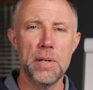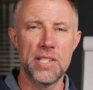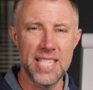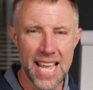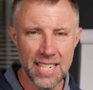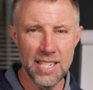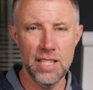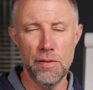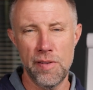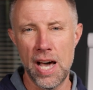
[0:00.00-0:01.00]

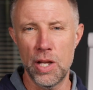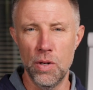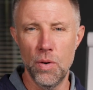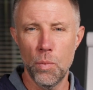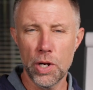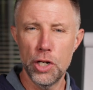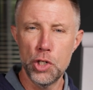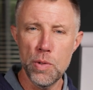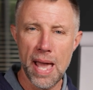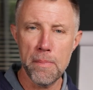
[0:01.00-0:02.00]
Protecting the value. We're going
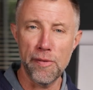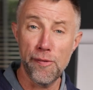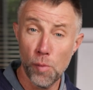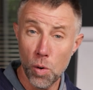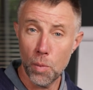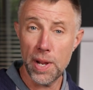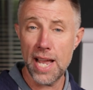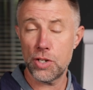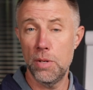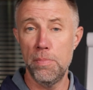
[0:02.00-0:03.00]
to do that before we
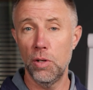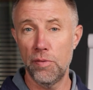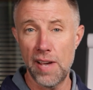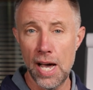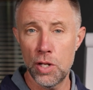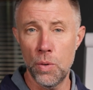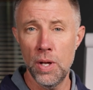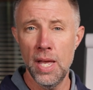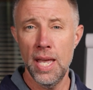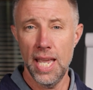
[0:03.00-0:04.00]
actually build value
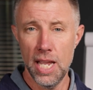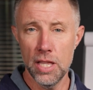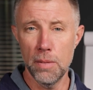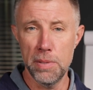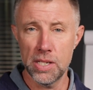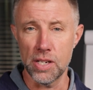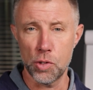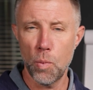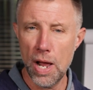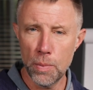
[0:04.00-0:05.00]
in the
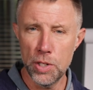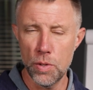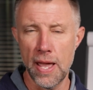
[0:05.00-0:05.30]
business. Why do we do